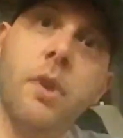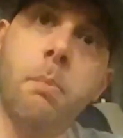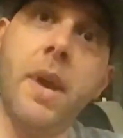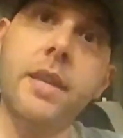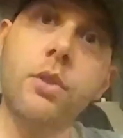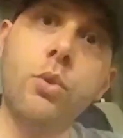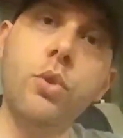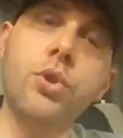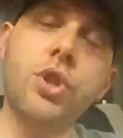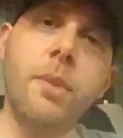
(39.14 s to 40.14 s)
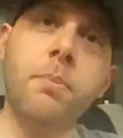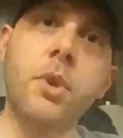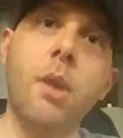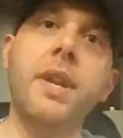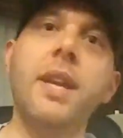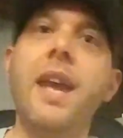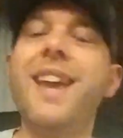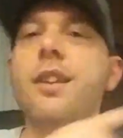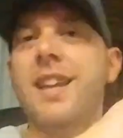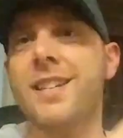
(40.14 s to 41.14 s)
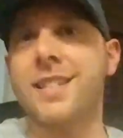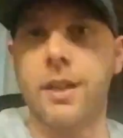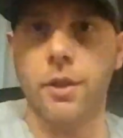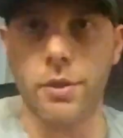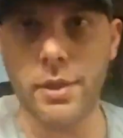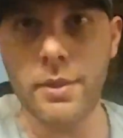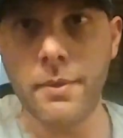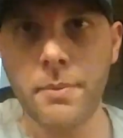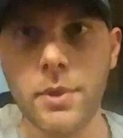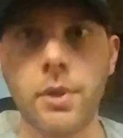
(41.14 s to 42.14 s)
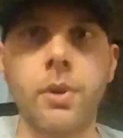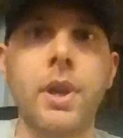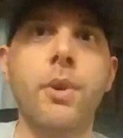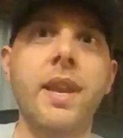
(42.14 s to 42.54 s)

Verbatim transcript: the best cruise ship coming in the next years. Here it